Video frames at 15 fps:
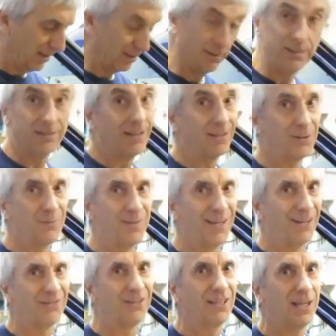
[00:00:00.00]
At least not to me.
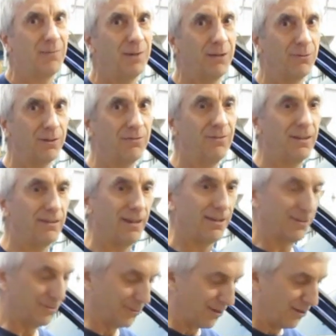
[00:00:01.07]
I don't think anybody really figured it
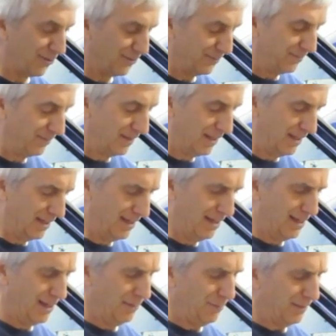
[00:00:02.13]
out on their own.
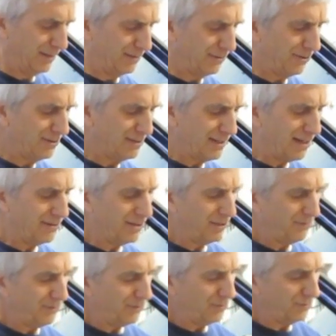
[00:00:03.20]
But it turns out that
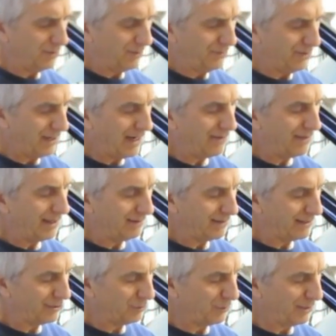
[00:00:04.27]
if you have the
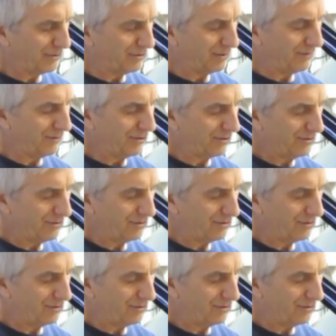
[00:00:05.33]
headlight switch and if you turn